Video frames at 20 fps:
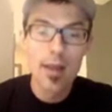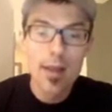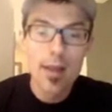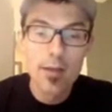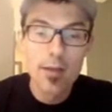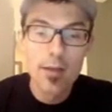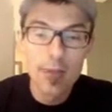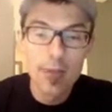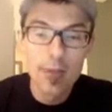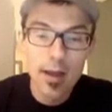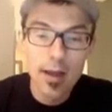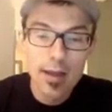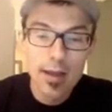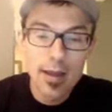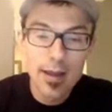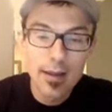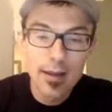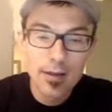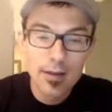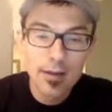if
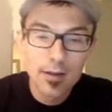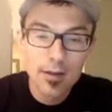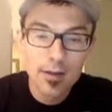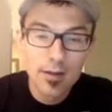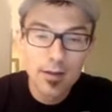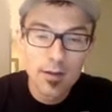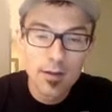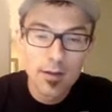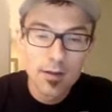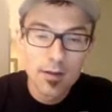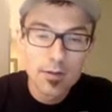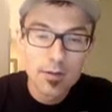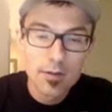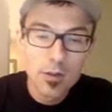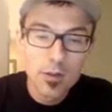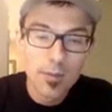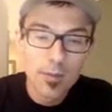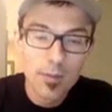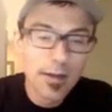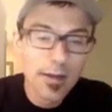I
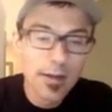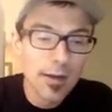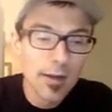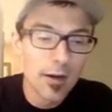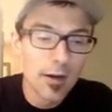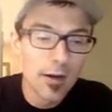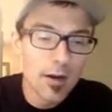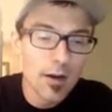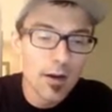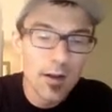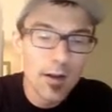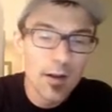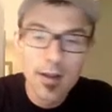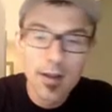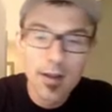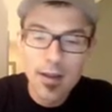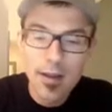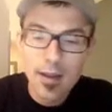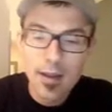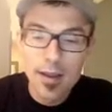zoom in here
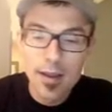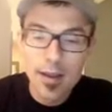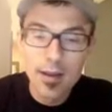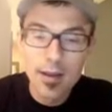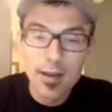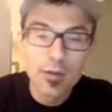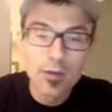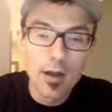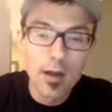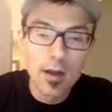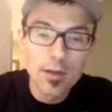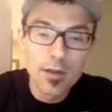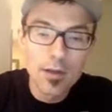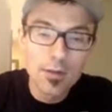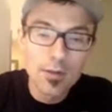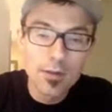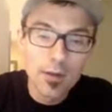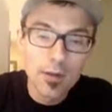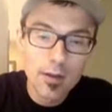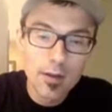and I draw a
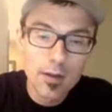circle,